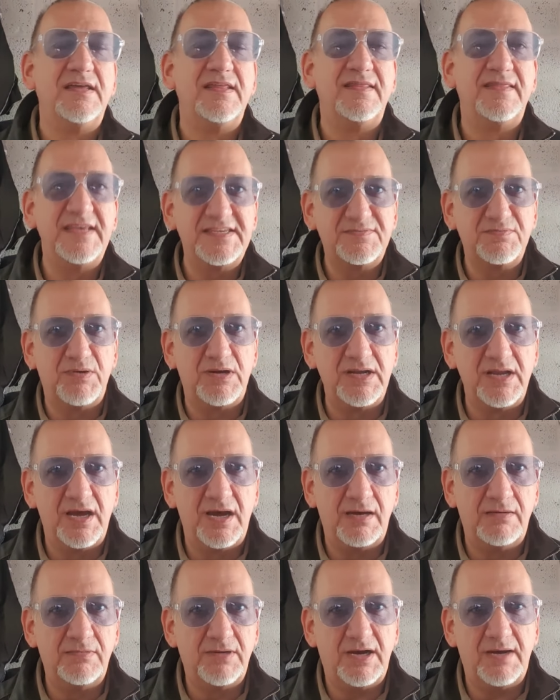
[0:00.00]
This one
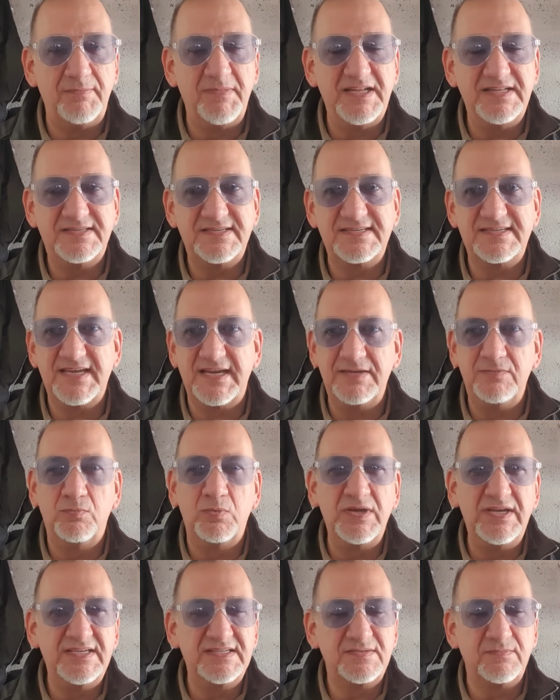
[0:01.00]
I meant to say
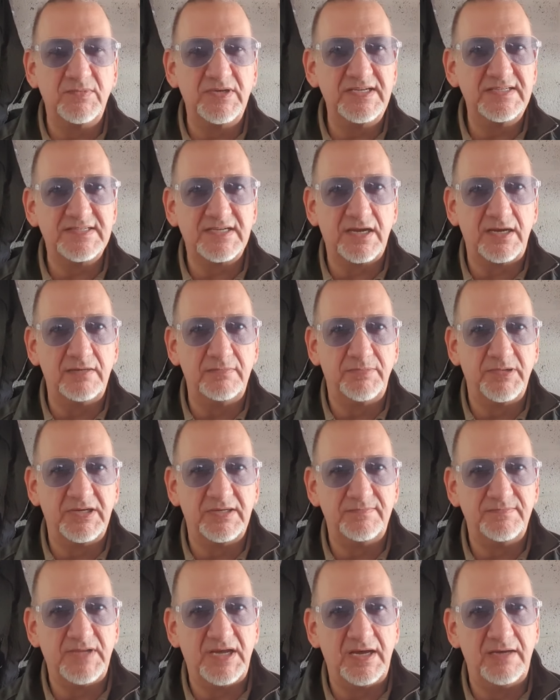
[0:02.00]
weeks and weeks ago,
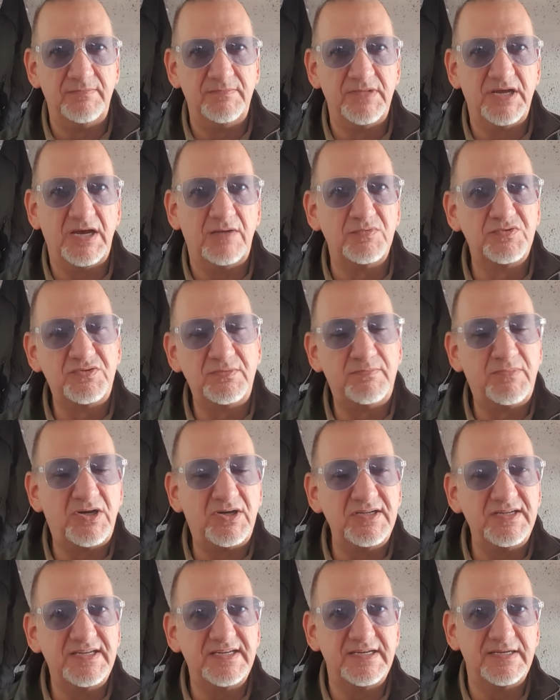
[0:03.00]
but I was
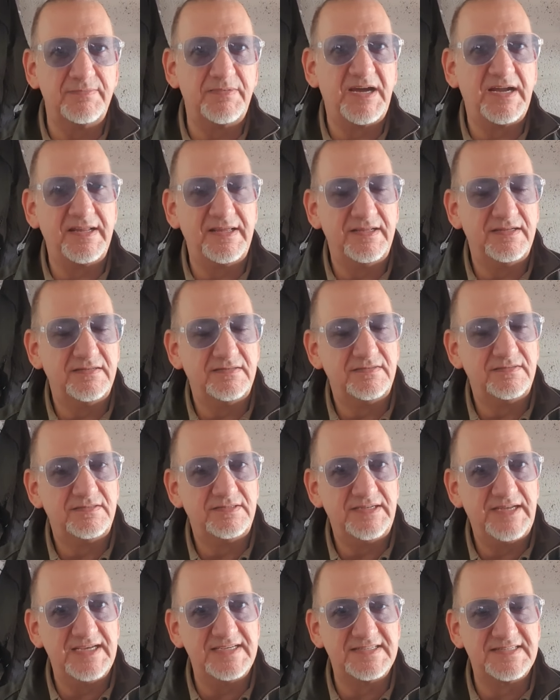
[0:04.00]
reminded about it
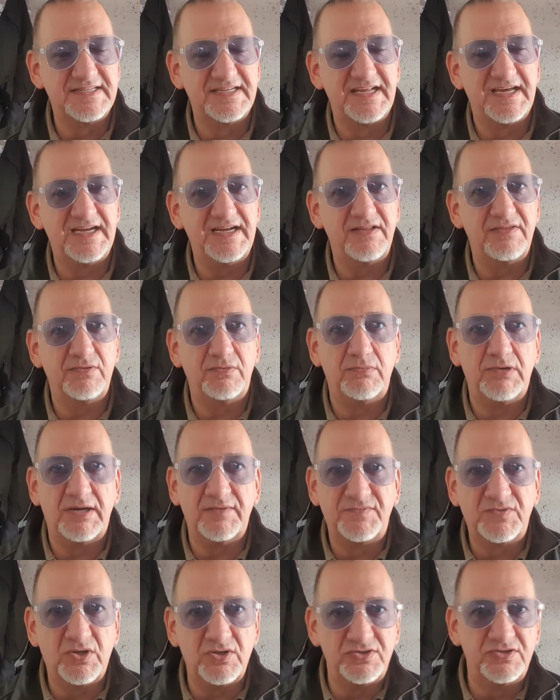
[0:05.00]
yesterday and I thought, right,
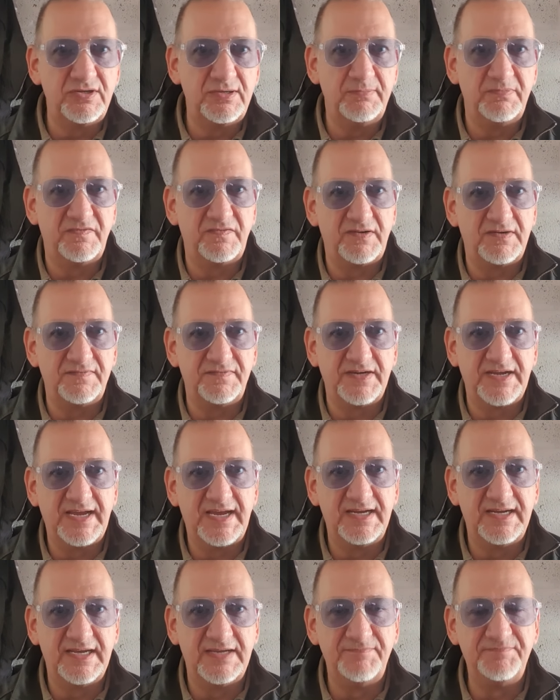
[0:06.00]
I've got to do it before I
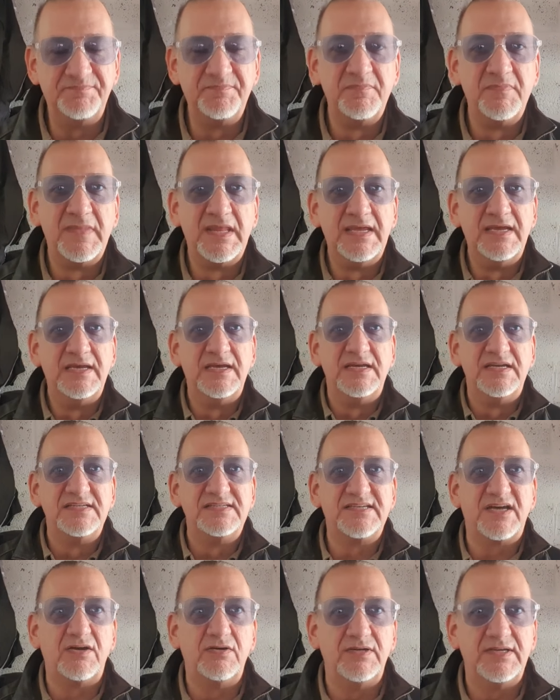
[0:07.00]
forget again.
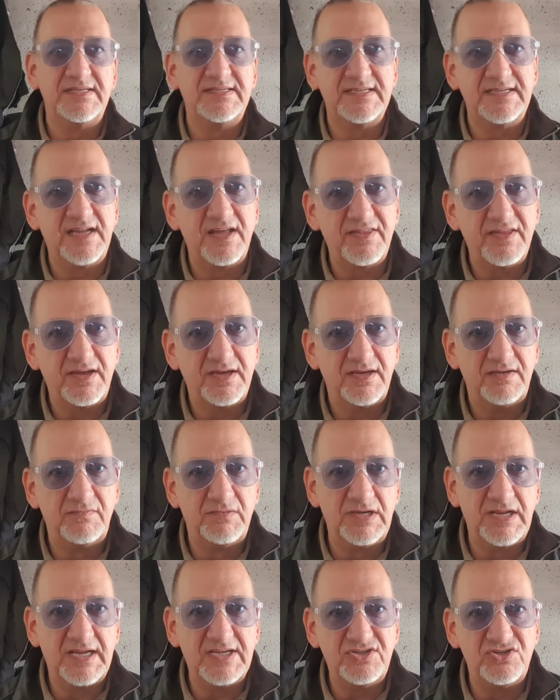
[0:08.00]
So it's another
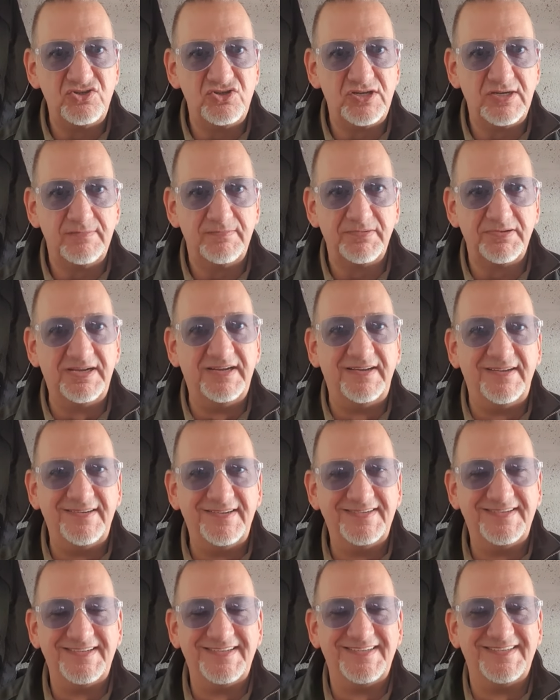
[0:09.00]
relationship
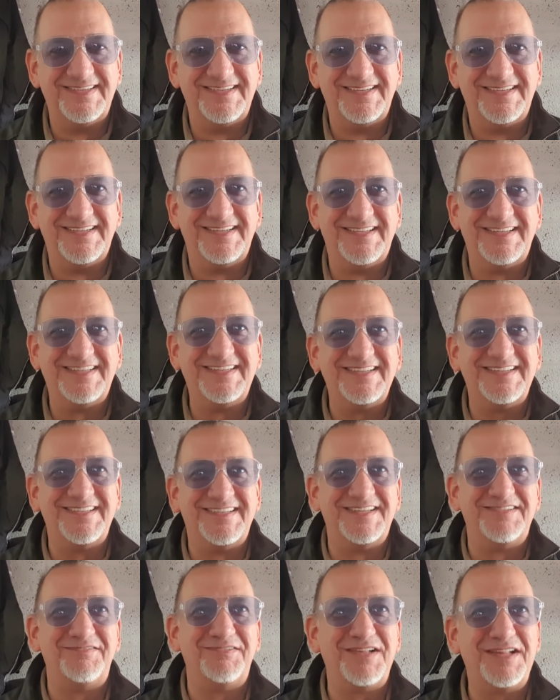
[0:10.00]

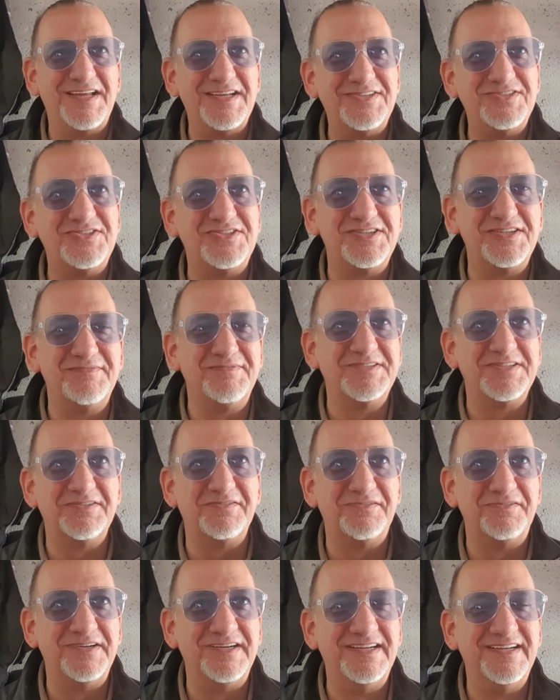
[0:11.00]
a relationship
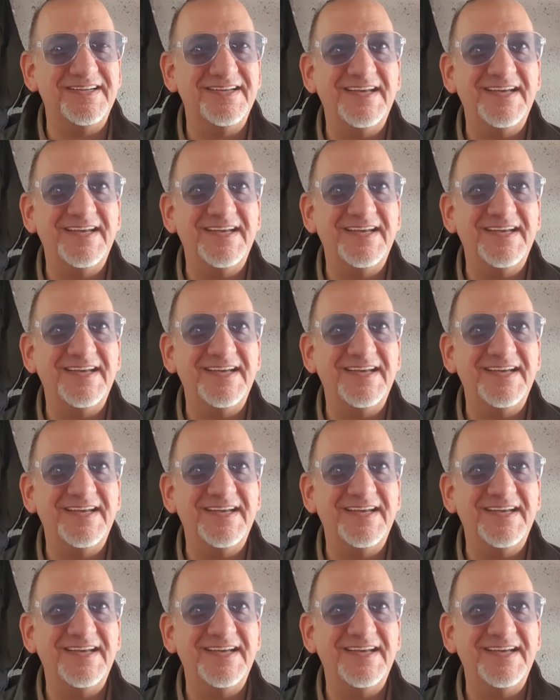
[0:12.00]
story.